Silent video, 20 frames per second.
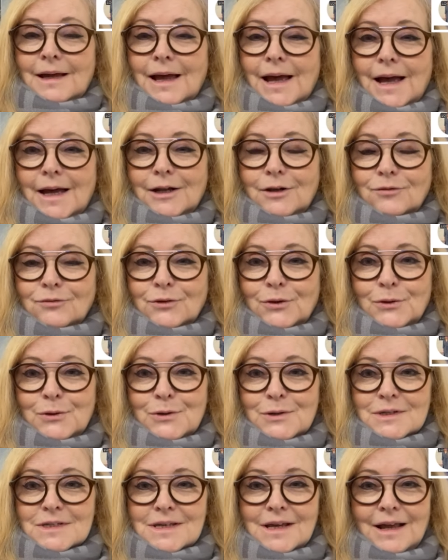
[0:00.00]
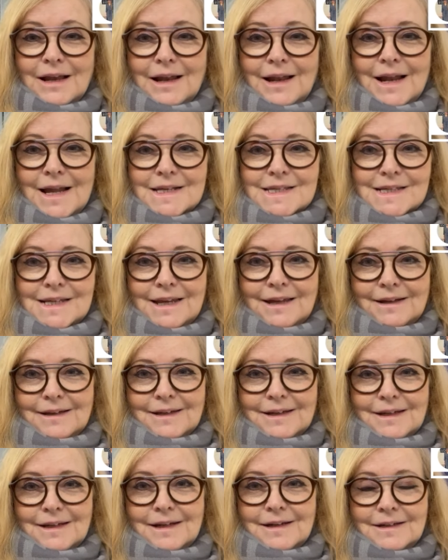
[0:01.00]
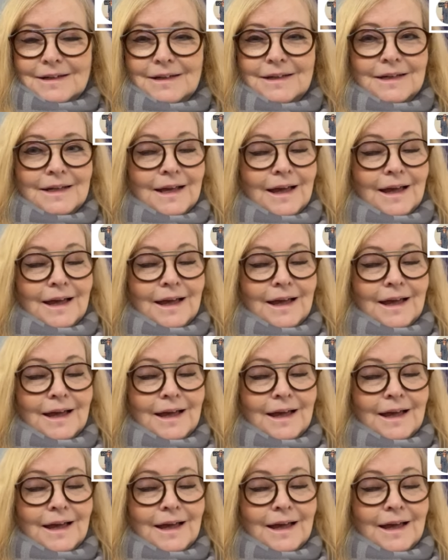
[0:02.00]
And of course, Lesley and I,